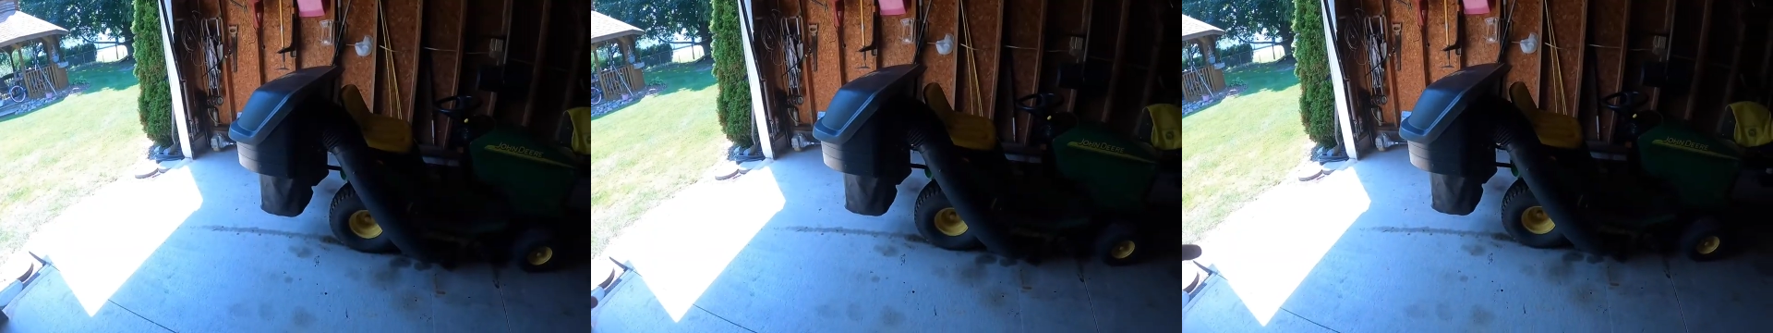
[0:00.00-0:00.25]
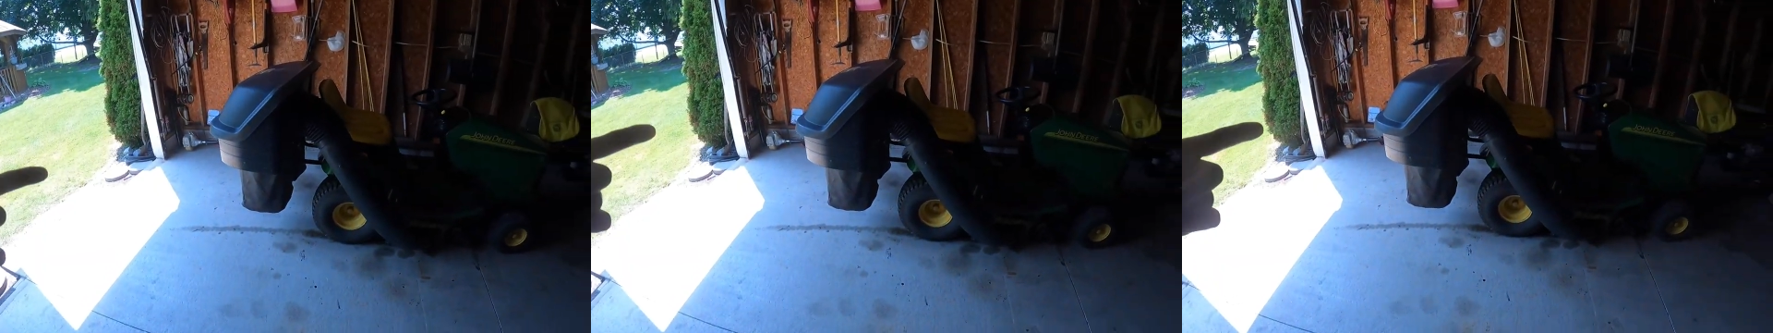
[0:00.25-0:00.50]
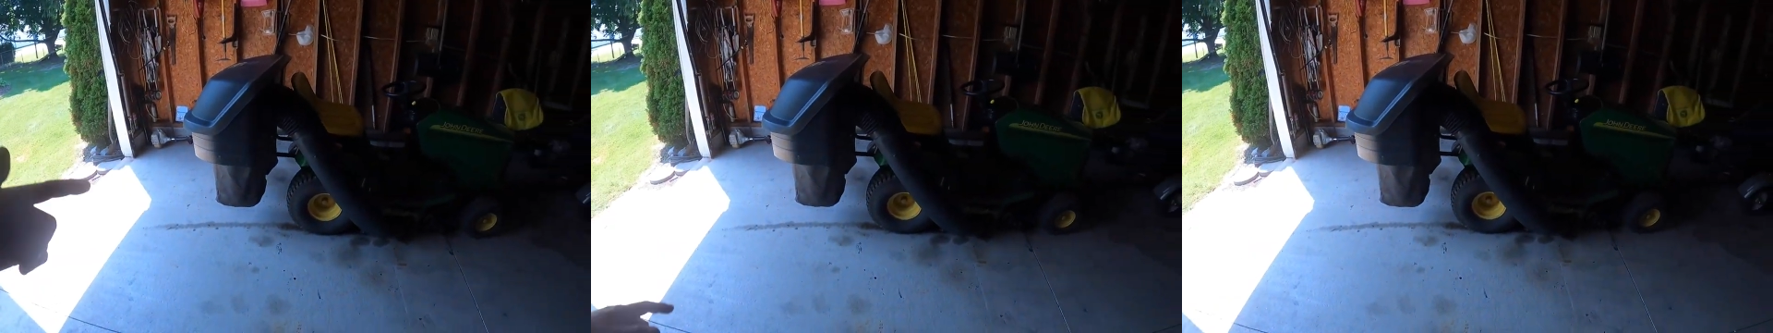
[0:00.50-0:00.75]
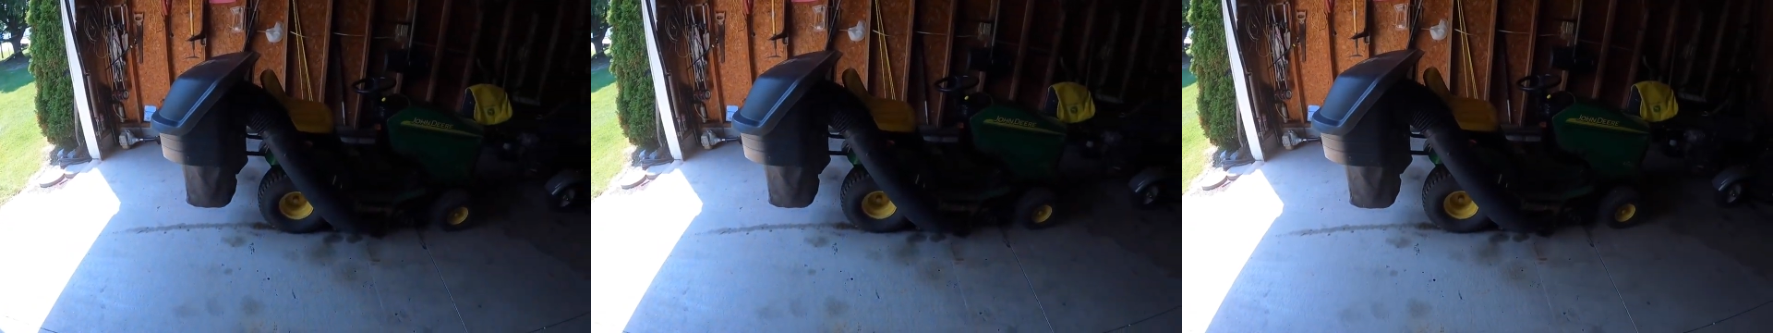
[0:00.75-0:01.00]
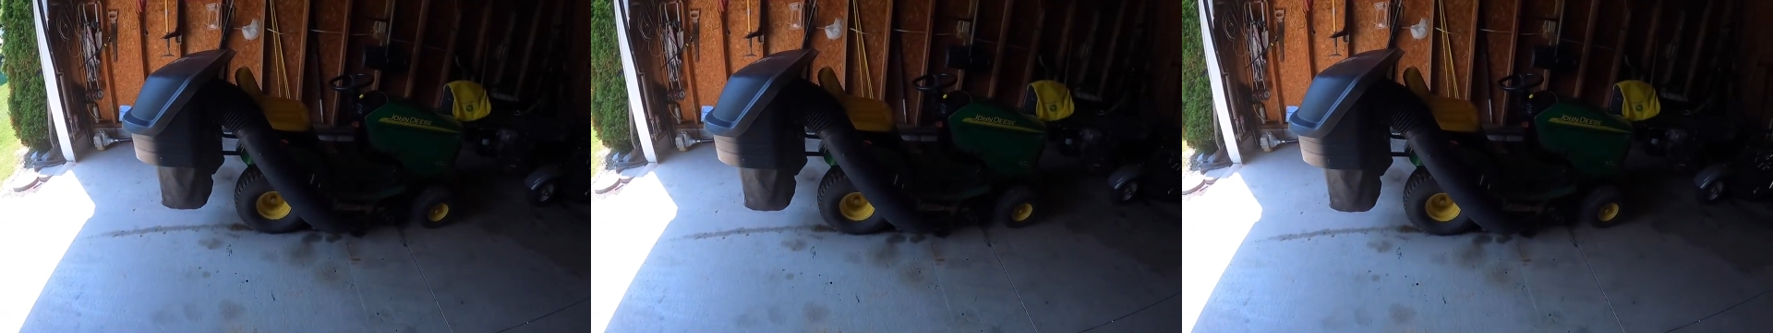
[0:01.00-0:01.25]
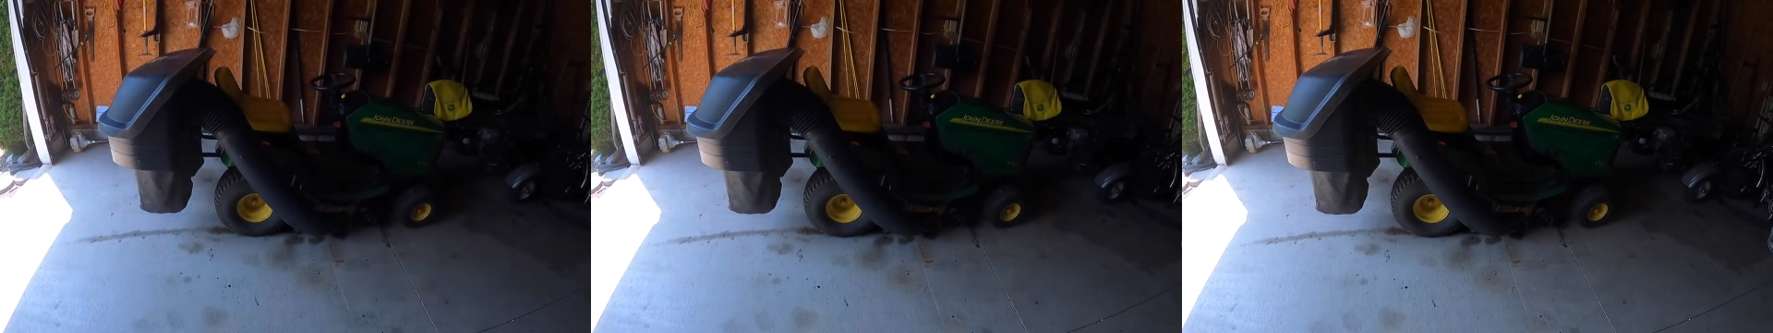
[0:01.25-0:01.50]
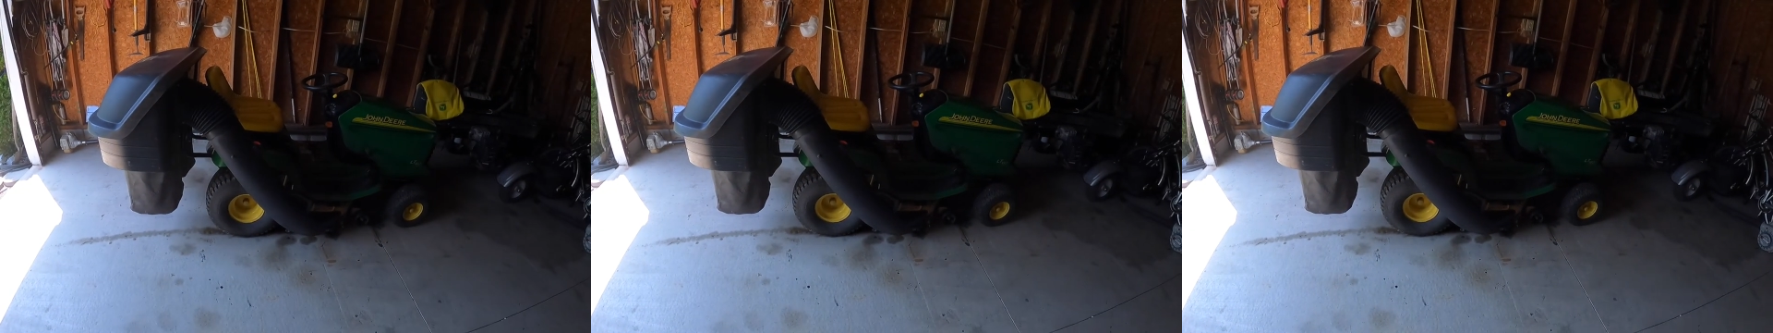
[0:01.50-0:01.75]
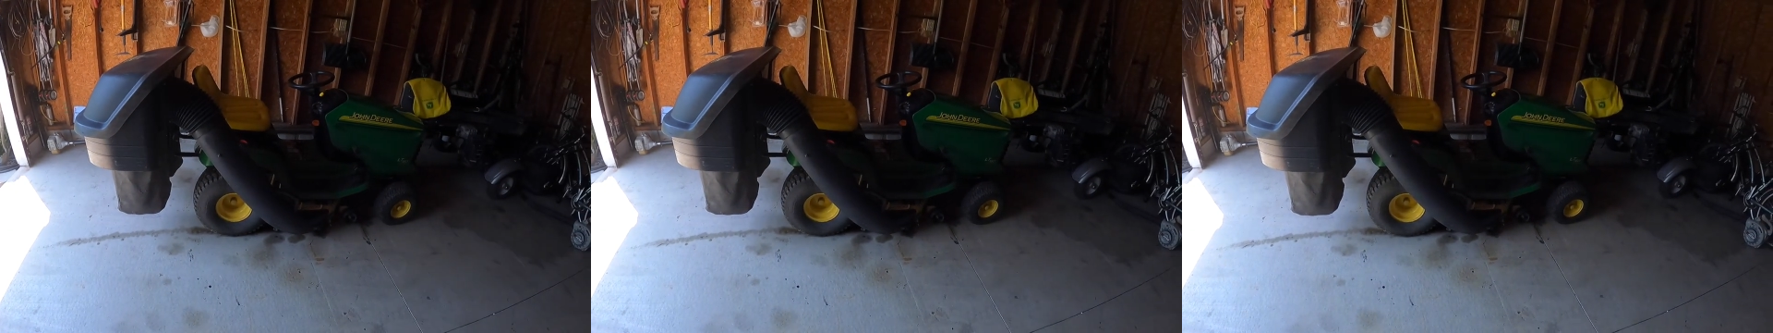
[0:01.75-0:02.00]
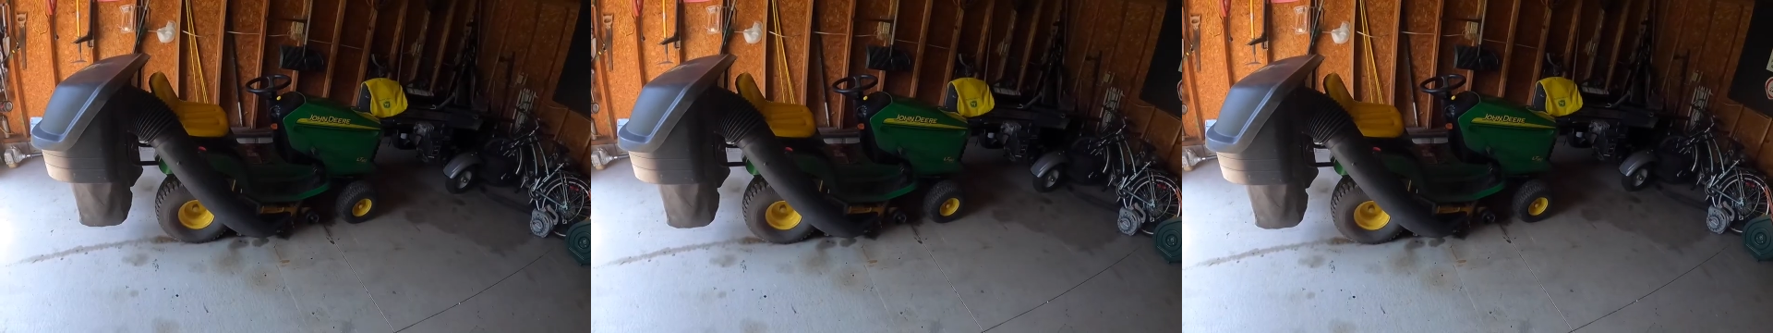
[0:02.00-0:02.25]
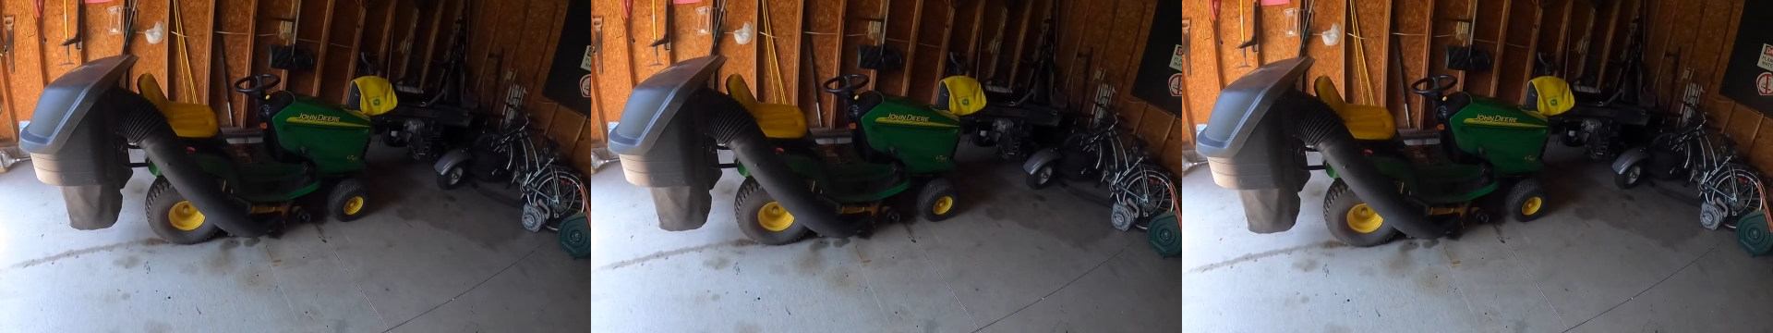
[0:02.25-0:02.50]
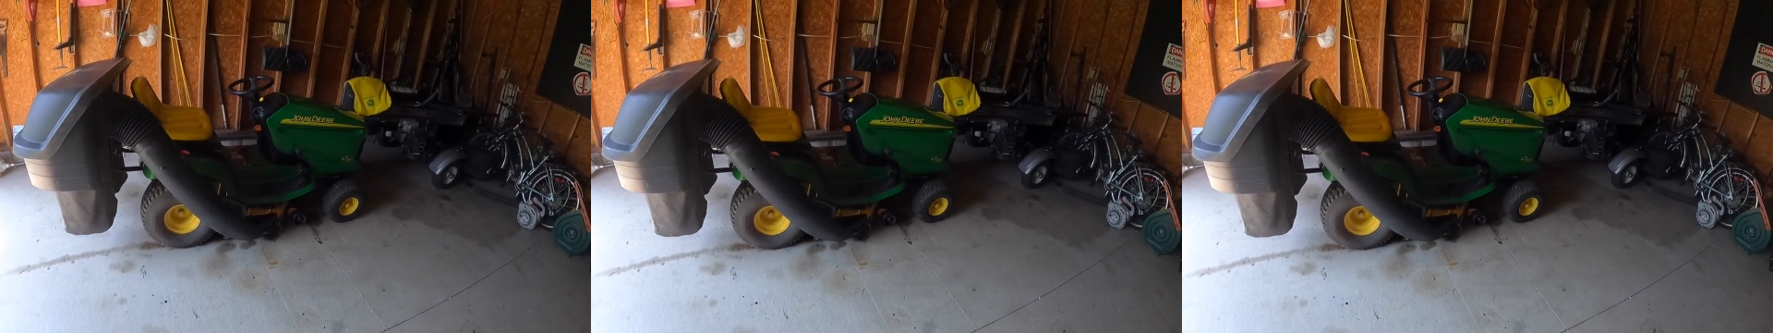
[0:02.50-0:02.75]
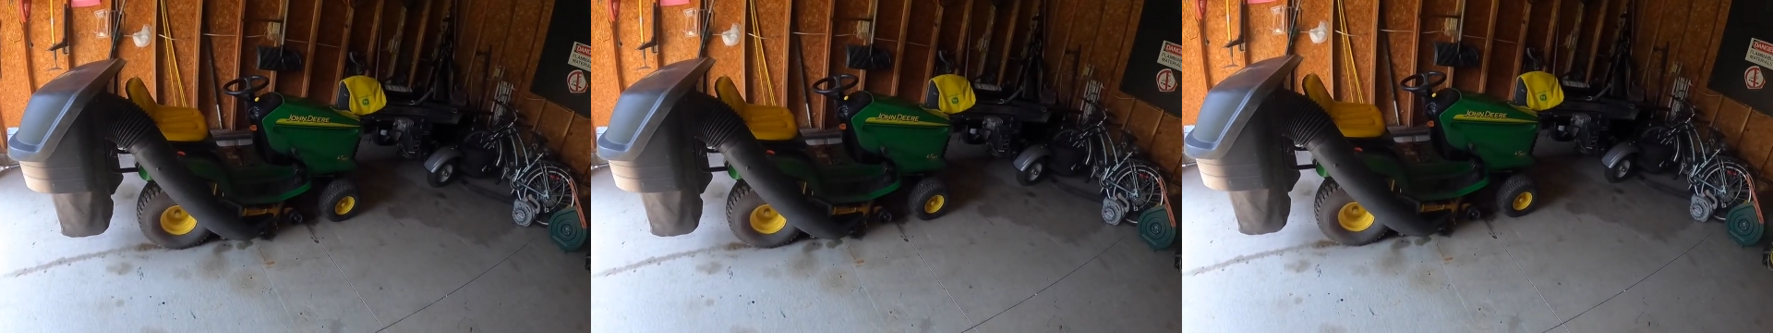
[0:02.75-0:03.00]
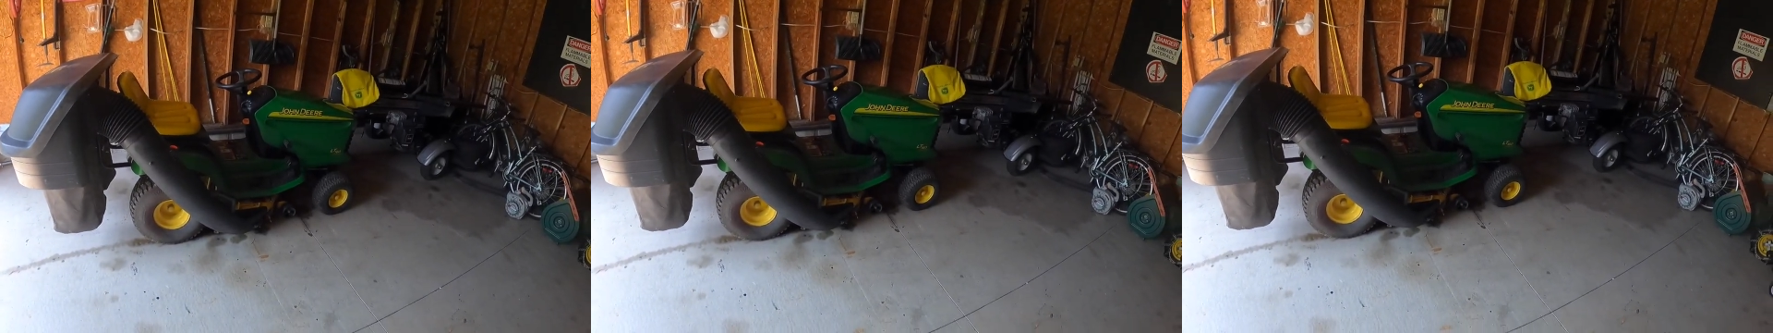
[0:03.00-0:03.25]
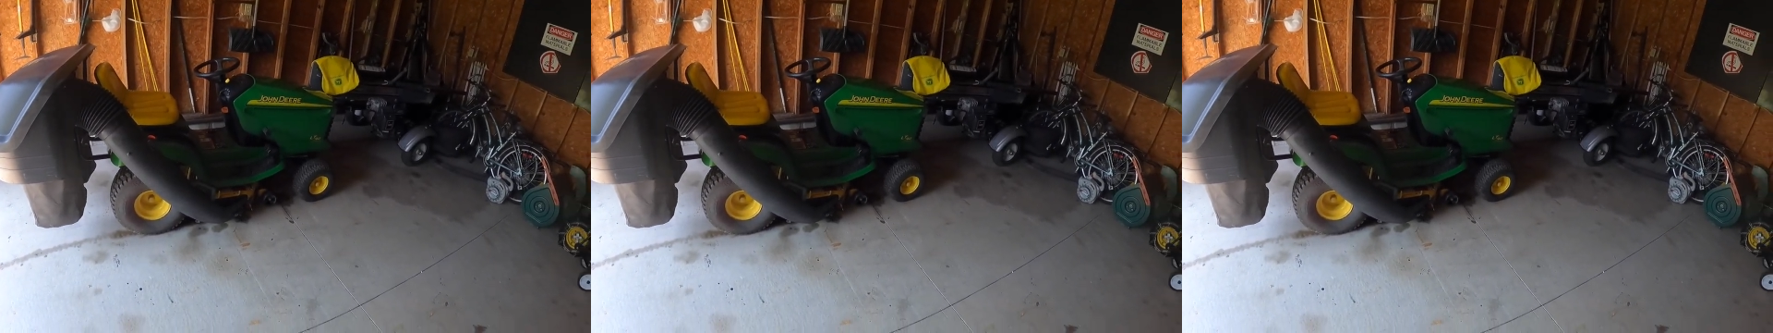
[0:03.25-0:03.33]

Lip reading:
(no speaker visible)